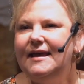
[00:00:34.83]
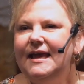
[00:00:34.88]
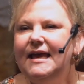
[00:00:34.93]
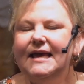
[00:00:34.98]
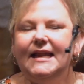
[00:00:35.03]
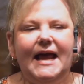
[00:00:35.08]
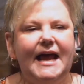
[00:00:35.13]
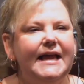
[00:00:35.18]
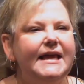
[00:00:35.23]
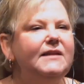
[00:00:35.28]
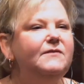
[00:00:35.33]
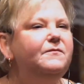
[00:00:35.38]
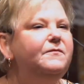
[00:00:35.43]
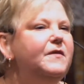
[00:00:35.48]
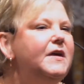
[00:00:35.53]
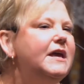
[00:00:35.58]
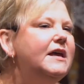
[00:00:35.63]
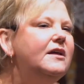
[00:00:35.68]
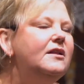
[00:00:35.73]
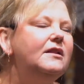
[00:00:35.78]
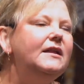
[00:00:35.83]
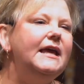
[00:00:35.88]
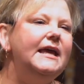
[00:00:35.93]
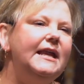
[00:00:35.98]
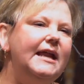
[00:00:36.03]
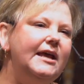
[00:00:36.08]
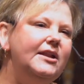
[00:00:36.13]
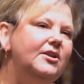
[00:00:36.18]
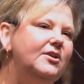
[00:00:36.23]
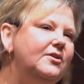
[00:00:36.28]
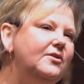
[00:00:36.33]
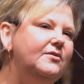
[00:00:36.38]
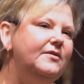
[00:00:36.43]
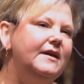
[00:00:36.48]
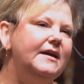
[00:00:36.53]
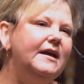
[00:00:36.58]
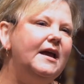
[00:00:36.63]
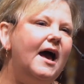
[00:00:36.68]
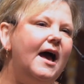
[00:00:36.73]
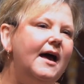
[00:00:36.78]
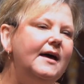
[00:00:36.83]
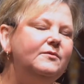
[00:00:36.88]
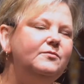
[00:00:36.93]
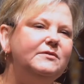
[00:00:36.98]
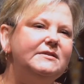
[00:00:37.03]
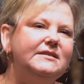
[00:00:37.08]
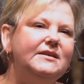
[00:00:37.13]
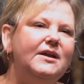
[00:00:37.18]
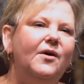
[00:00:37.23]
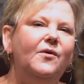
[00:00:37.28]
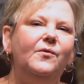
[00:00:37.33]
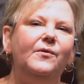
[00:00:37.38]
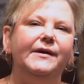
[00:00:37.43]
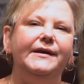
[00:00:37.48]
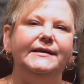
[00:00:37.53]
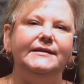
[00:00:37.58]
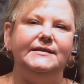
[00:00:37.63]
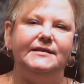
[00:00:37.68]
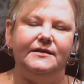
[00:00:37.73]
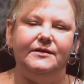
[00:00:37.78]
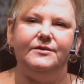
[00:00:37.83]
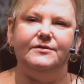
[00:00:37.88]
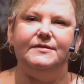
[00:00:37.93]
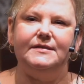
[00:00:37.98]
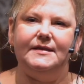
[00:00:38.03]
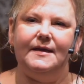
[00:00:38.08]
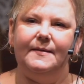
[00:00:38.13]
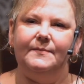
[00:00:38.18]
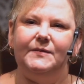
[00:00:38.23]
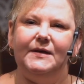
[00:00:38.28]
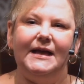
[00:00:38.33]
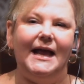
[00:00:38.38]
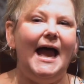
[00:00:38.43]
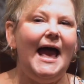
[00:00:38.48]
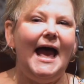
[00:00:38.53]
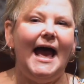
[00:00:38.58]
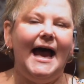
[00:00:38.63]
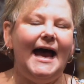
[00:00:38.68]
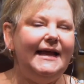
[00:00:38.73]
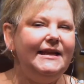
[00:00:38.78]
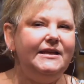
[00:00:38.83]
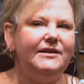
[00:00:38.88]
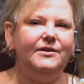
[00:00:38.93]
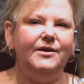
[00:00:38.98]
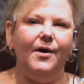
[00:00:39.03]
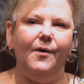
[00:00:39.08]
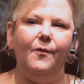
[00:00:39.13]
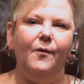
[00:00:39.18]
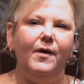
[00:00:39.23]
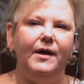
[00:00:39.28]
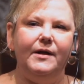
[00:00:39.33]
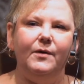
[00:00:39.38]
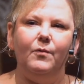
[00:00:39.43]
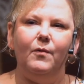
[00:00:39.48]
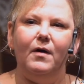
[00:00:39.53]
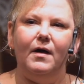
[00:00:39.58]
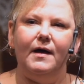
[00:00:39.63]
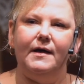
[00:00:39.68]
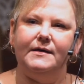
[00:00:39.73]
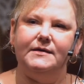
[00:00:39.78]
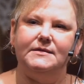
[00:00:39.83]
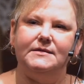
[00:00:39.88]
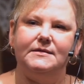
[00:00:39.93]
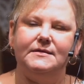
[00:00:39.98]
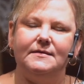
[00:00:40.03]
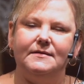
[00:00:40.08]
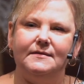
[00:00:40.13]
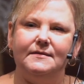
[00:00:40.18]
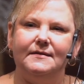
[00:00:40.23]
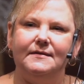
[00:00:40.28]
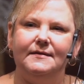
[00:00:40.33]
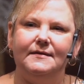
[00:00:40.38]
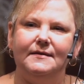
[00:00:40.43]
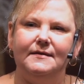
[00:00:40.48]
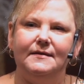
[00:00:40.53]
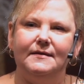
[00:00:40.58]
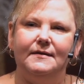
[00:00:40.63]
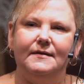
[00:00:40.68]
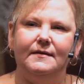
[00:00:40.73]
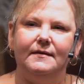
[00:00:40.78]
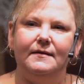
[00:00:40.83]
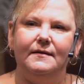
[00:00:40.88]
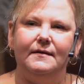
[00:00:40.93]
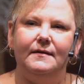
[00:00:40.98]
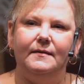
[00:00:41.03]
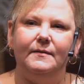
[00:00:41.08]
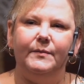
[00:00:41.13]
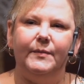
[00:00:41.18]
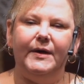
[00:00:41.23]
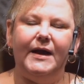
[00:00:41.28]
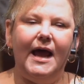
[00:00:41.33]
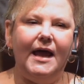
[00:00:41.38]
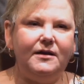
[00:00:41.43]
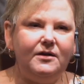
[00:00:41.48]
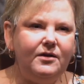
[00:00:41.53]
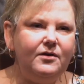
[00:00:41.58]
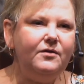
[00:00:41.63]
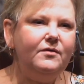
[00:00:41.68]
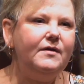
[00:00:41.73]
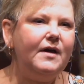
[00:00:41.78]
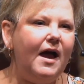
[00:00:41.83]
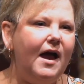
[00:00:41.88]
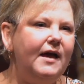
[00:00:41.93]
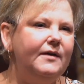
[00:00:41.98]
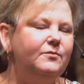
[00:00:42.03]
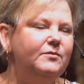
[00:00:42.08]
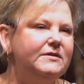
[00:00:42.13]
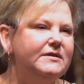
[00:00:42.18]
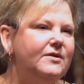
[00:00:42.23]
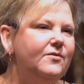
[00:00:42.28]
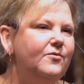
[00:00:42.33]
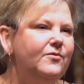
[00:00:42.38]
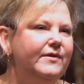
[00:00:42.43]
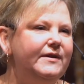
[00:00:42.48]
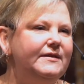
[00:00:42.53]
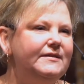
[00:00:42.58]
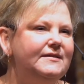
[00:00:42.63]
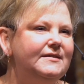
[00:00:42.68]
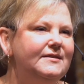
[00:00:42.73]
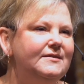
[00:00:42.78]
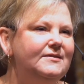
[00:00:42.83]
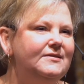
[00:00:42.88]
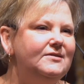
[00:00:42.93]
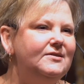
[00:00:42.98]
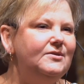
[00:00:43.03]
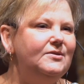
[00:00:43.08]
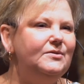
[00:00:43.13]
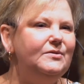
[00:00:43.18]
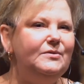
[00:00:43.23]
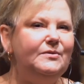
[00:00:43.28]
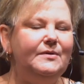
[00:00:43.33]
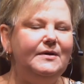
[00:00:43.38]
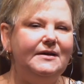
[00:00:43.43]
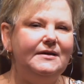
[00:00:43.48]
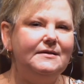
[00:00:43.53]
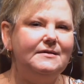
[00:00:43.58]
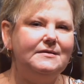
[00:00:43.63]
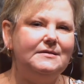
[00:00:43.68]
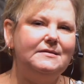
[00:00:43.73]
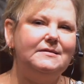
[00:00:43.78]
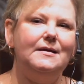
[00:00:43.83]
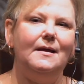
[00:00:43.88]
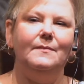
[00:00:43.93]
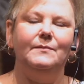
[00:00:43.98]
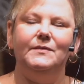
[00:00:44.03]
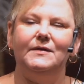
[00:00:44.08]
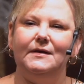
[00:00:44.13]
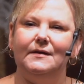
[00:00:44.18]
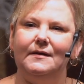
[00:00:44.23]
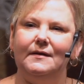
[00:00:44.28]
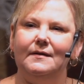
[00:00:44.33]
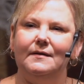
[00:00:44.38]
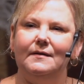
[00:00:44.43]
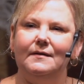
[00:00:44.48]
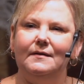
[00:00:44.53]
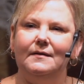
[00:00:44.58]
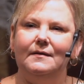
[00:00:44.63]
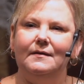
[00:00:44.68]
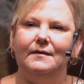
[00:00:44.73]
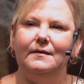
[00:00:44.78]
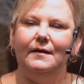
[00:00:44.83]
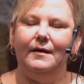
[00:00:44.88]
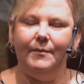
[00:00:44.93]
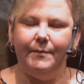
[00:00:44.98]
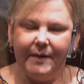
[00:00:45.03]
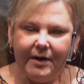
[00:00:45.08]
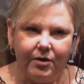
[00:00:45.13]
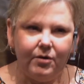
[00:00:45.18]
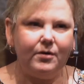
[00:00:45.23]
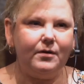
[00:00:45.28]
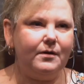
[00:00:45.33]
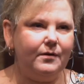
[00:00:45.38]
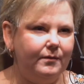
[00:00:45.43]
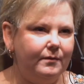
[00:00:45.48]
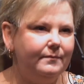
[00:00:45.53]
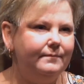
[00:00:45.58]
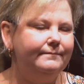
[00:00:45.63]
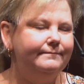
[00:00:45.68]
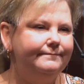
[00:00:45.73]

And I could feel and I knew that God was going to do something. I didn't know what it was, but I knew God was going to do something a miracle.